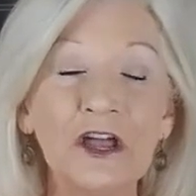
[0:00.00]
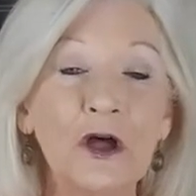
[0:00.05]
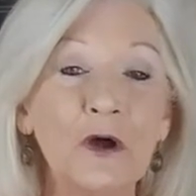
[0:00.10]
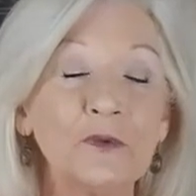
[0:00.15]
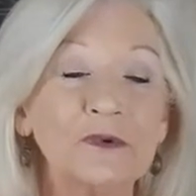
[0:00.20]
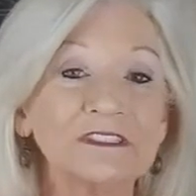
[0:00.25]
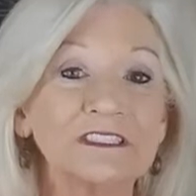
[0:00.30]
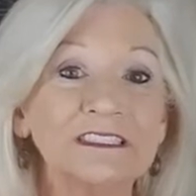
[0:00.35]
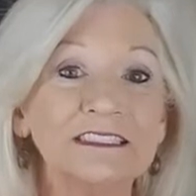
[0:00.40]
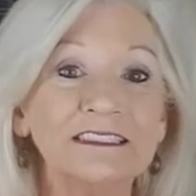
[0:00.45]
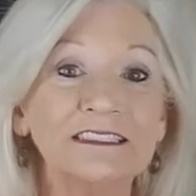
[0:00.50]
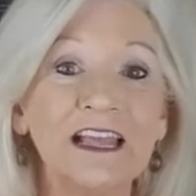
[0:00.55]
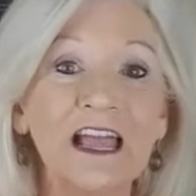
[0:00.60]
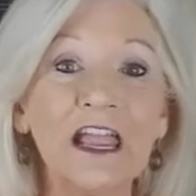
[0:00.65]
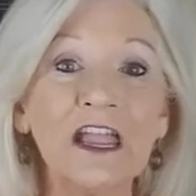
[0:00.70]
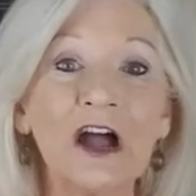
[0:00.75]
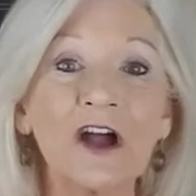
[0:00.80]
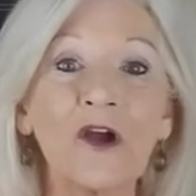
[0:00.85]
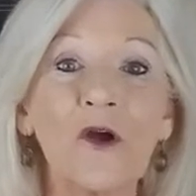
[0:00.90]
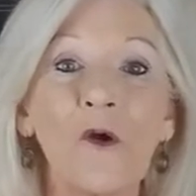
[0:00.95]
Well, today
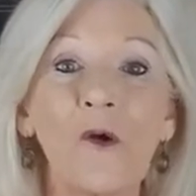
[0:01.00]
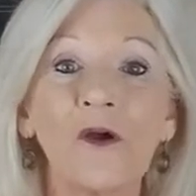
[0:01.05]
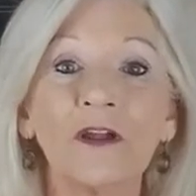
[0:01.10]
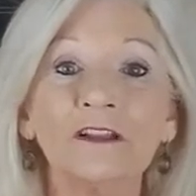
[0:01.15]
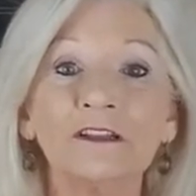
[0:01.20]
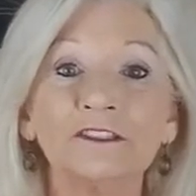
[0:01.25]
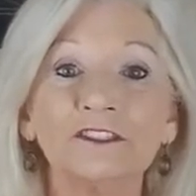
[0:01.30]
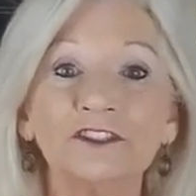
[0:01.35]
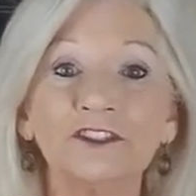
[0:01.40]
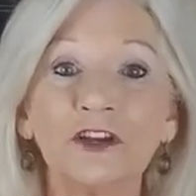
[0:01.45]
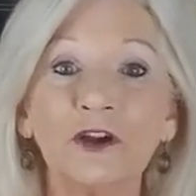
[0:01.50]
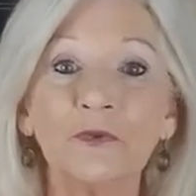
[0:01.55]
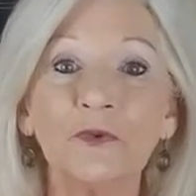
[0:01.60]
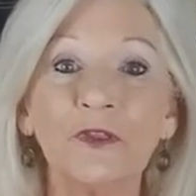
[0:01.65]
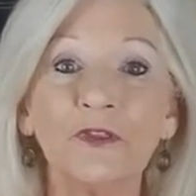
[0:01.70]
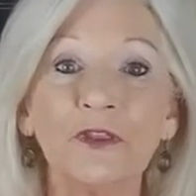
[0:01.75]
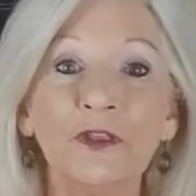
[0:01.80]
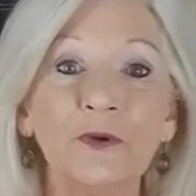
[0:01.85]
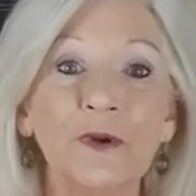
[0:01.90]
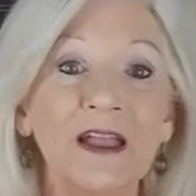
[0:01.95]
I'm going to share
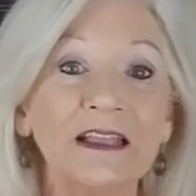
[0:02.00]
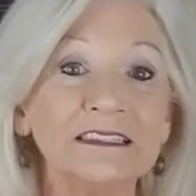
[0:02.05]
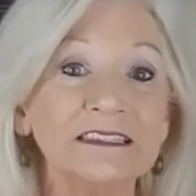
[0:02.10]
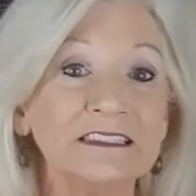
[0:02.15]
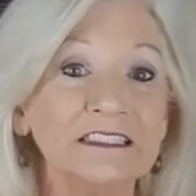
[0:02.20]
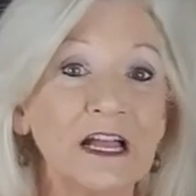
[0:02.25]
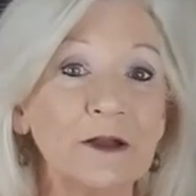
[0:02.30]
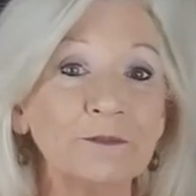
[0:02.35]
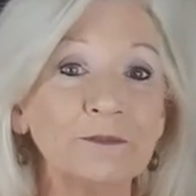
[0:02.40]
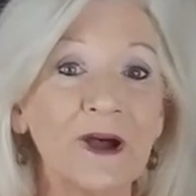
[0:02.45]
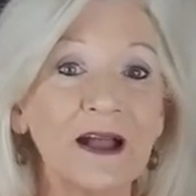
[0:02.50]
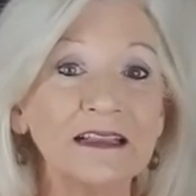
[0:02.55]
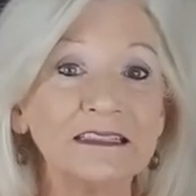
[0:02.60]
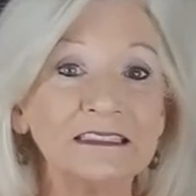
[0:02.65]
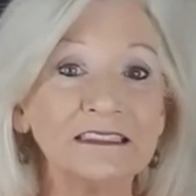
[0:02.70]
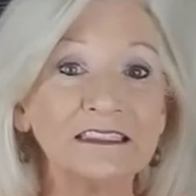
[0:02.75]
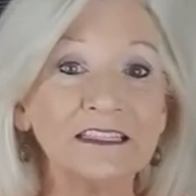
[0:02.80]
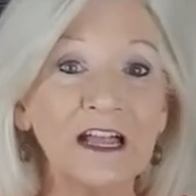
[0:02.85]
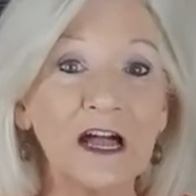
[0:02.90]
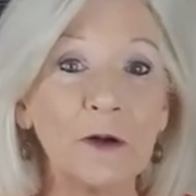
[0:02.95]
with you a
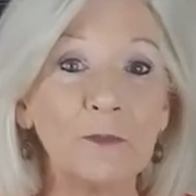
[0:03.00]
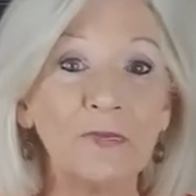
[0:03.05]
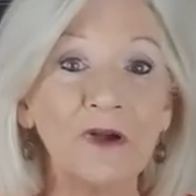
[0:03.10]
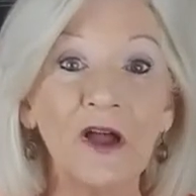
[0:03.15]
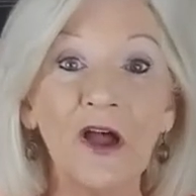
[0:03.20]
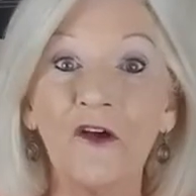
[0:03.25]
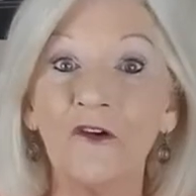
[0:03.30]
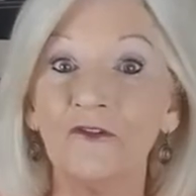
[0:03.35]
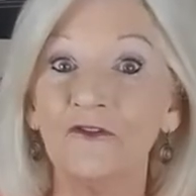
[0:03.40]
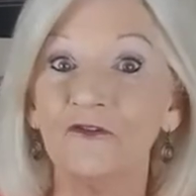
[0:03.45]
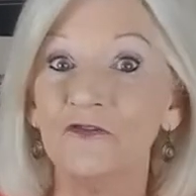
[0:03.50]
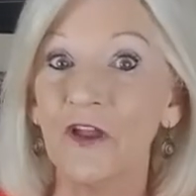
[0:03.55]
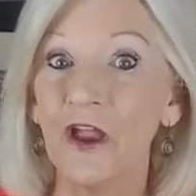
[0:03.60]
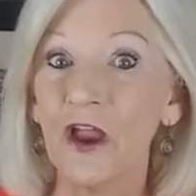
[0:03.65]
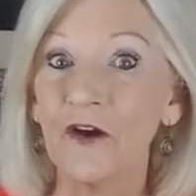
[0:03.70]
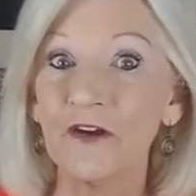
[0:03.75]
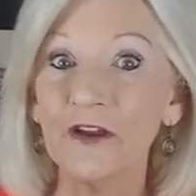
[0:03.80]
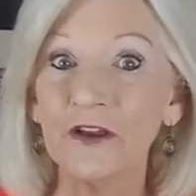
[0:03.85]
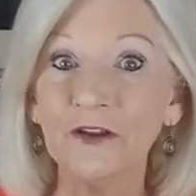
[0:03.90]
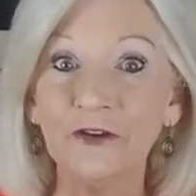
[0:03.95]
step-by-step,
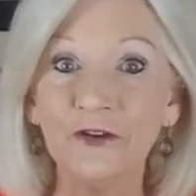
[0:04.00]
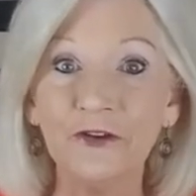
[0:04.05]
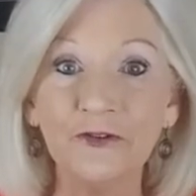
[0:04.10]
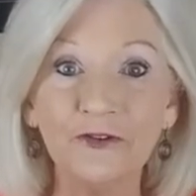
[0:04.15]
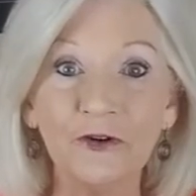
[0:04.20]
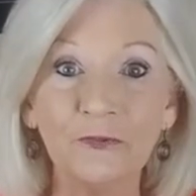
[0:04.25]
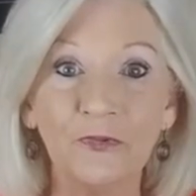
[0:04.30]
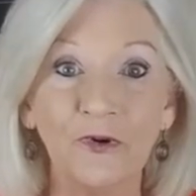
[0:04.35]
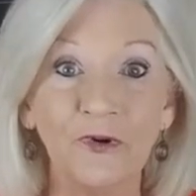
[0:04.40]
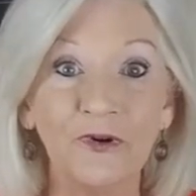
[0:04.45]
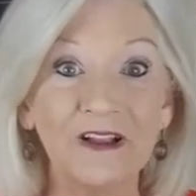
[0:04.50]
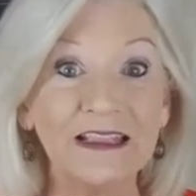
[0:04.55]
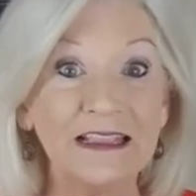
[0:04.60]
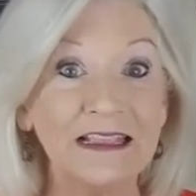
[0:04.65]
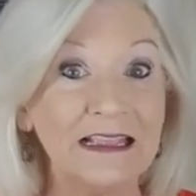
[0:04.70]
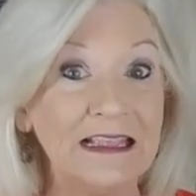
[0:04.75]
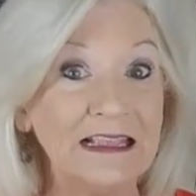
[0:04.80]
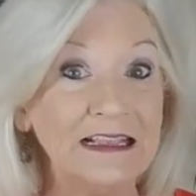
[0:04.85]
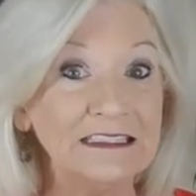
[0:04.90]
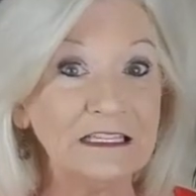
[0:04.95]
very doable,
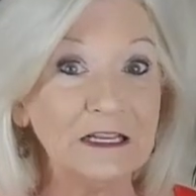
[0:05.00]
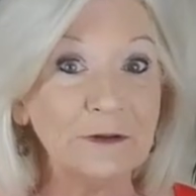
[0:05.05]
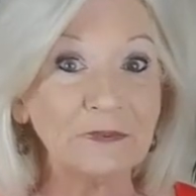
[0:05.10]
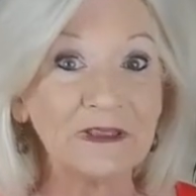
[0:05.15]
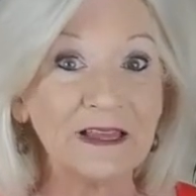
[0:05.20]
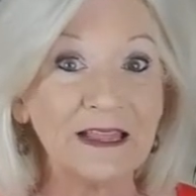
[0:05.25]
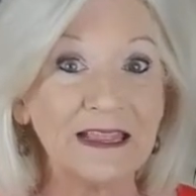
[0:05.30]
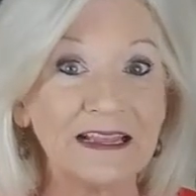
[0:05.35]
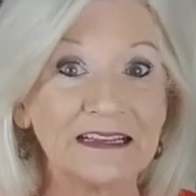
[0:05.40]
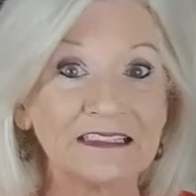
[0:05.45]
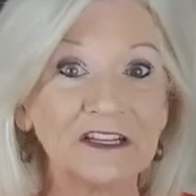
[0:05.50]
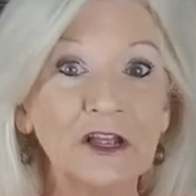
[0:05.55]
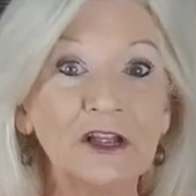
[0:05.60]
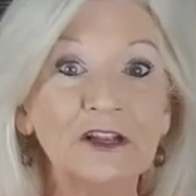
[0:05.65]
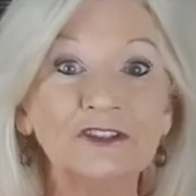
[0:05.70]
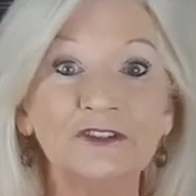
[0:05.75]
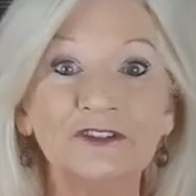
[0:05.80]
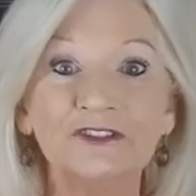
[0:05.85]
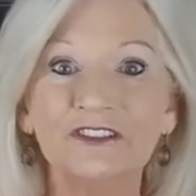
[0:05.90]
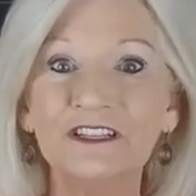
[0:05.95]
easy plan
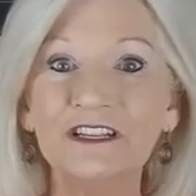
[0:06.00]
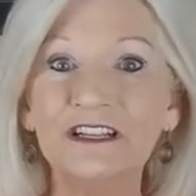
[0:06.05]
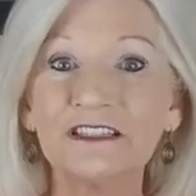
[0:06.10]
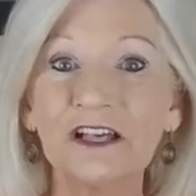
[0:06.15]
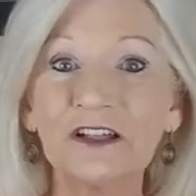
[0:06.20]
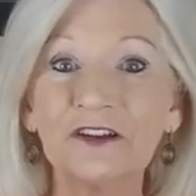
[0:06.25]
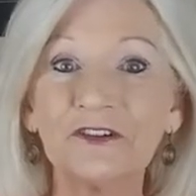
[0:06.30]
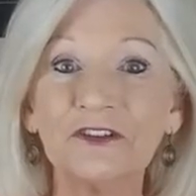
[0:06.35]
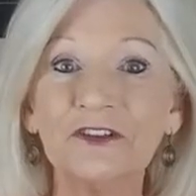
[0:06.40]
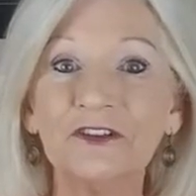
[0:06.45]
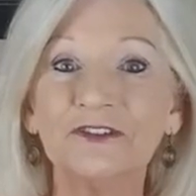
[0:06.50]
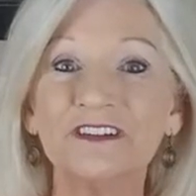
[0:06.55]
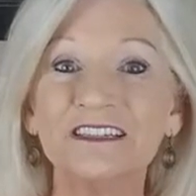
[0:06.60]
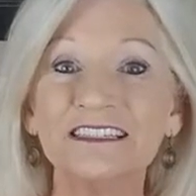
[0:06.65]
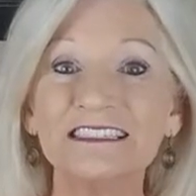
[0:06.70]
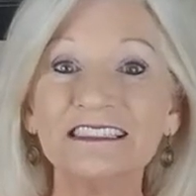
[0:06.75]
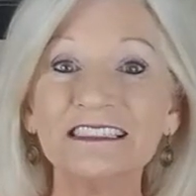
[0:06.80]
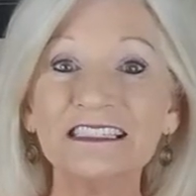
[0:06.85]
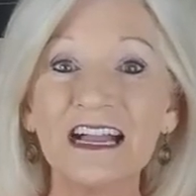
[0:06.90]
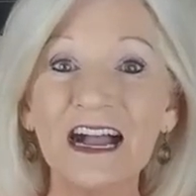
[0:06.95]
to declutter your
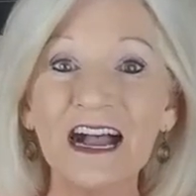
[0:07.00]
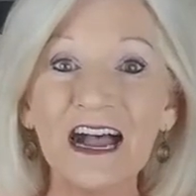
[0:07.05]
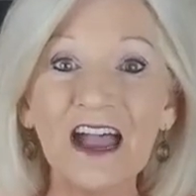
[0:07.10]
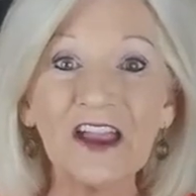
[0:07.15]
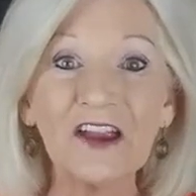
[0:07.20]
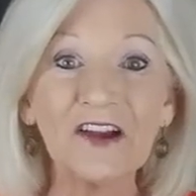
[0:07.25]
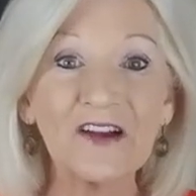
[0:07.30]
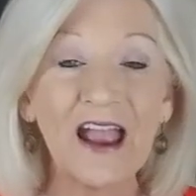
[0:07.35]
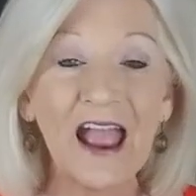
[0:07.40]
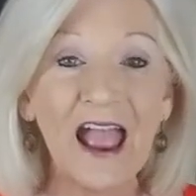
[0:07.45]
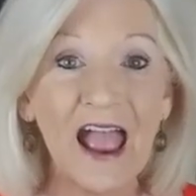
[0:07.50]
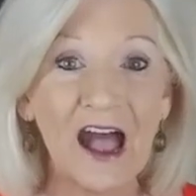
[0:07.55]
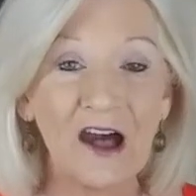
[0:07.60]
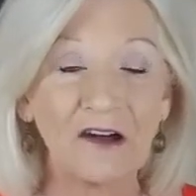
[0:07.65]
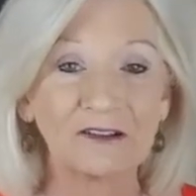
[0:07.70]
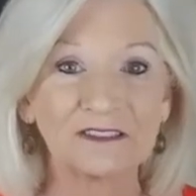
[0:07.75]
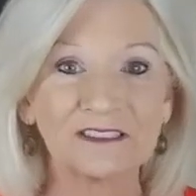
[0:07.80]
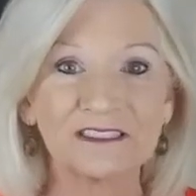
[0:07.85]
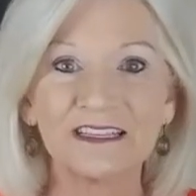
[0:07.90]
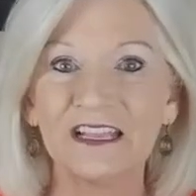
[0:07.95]
entire
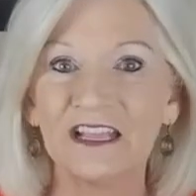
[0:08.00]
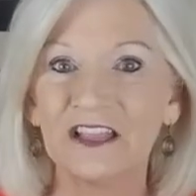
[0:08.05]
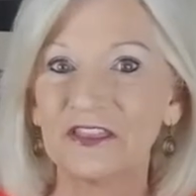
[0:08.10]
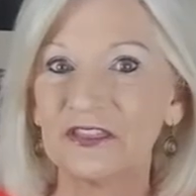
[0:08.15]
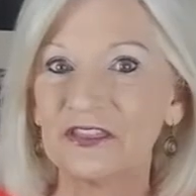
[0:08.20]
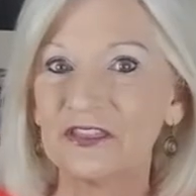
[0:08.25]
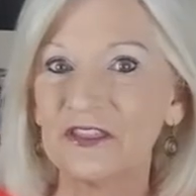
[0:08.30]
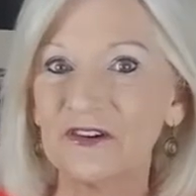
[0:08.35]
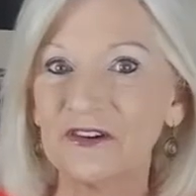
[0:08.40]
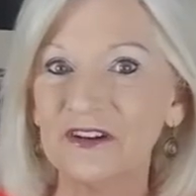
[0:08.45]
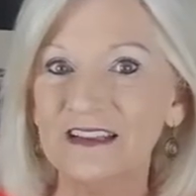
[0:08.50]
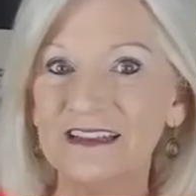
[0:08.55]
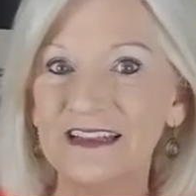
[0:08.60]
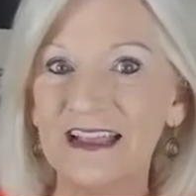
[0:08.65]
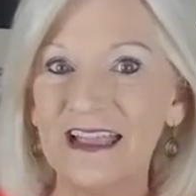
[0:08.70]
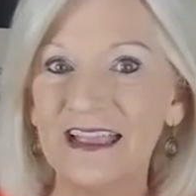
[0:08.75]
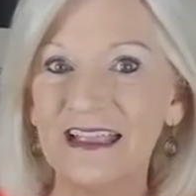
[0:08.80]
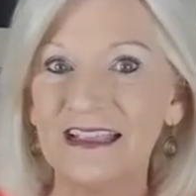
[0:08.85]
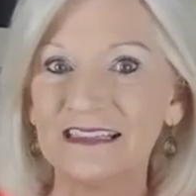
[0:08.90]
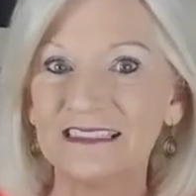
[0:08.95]
house in 30
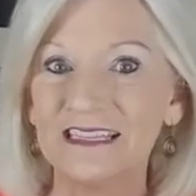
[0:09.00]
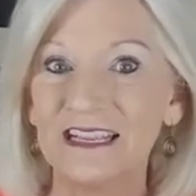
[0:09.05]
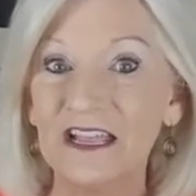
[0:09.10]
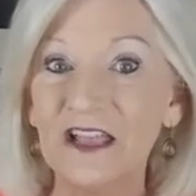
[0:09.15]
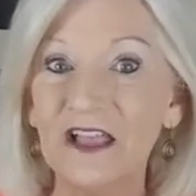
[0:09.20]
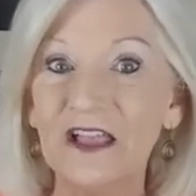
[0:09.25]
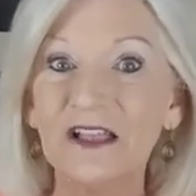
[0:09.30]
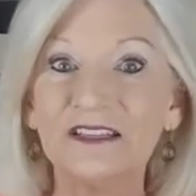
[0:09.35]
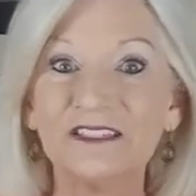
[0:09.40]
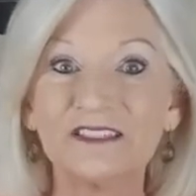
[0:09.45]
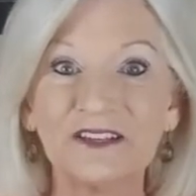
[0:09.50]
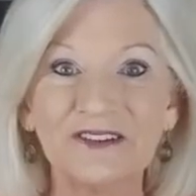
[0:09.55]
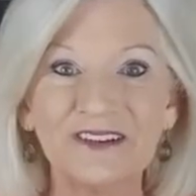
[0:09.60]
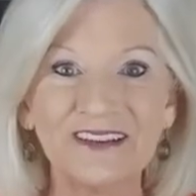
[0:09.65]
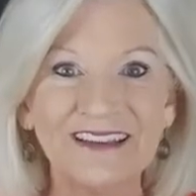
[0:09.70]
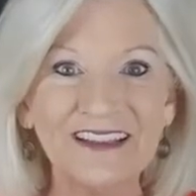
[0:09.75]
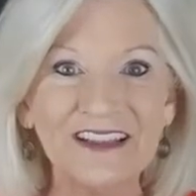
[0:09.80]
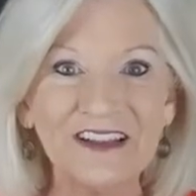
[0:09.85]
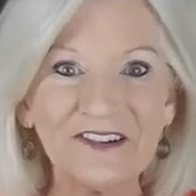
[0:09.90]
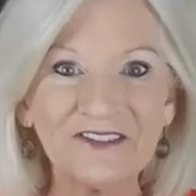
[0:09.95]
days. So
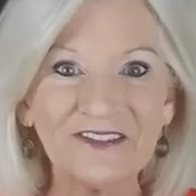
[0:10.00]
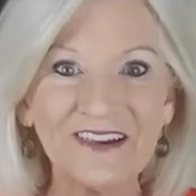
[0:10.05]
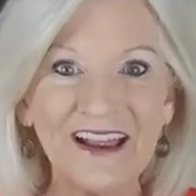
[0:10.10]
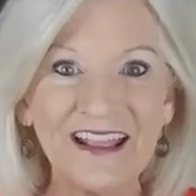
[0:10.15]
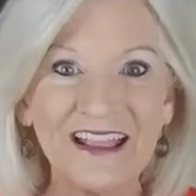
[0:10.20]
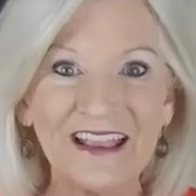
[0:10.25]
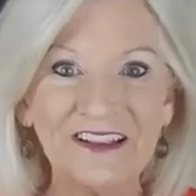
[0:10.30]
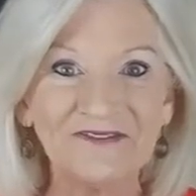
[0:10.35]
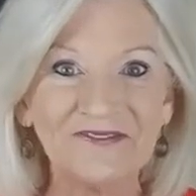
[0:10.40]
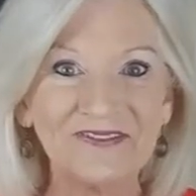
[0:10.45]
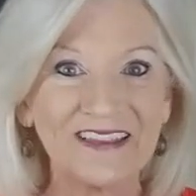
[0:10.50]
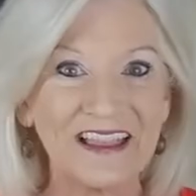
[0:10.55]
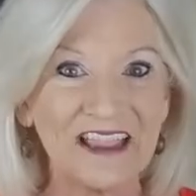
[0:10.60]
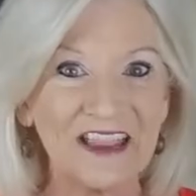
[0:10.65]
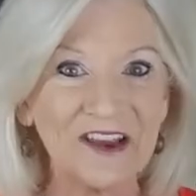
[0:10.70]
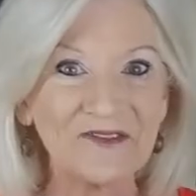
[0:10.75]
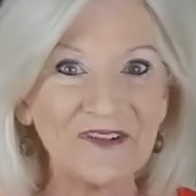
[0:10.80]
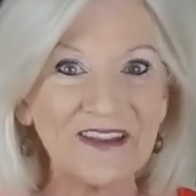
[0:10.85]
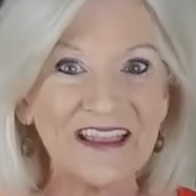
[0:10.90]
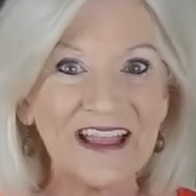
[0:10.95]
get ready. Here
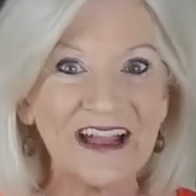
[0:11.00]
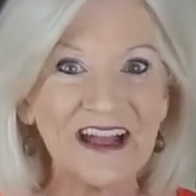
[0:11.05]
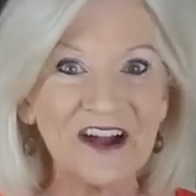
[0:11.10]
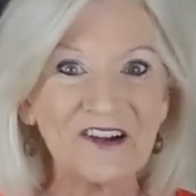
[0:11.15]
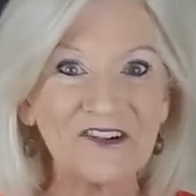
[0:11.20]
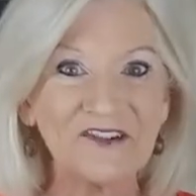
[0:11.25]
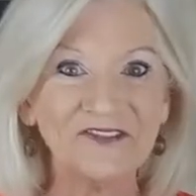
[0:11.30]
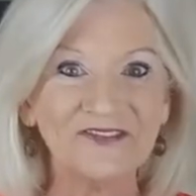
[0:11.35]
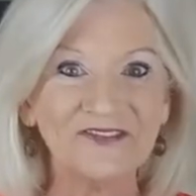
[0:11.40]
we go.